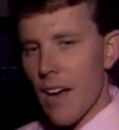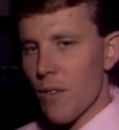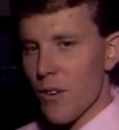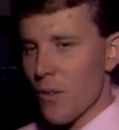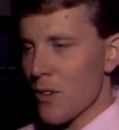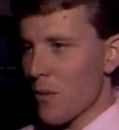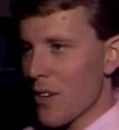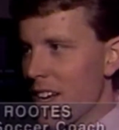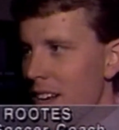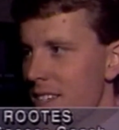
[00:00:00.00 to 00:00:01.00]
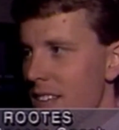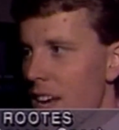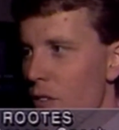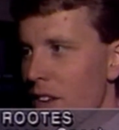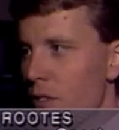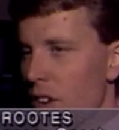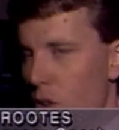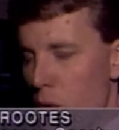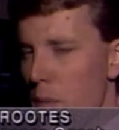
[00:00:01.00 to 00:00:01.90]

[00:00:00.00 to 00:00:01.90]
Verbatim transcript: yeah, we're, we're, we're kind of savoring the victory.